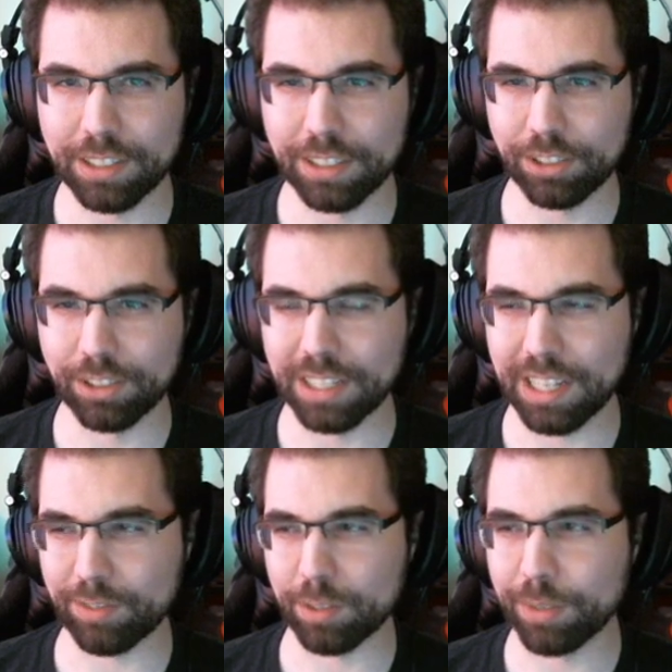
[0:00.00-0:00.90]
and you're going to
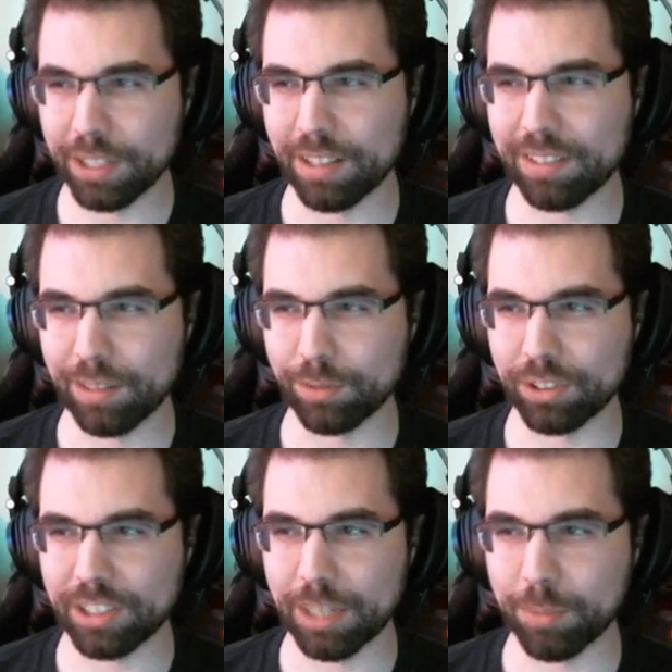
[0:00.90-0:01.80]
have to play it several
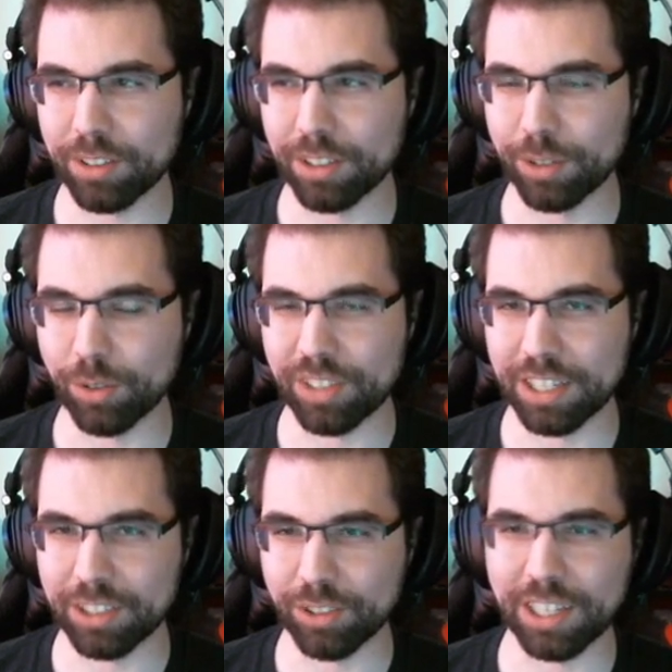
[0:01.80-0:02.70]
times to
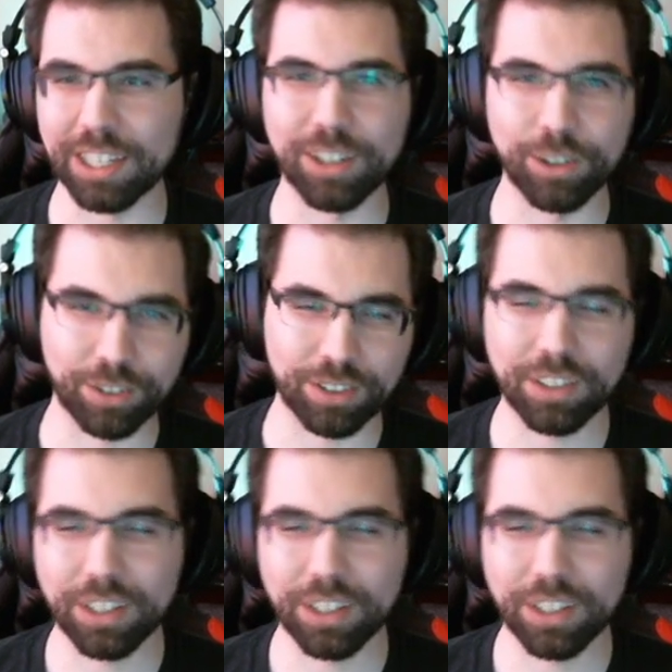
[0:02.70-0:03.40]
understand, okay, here's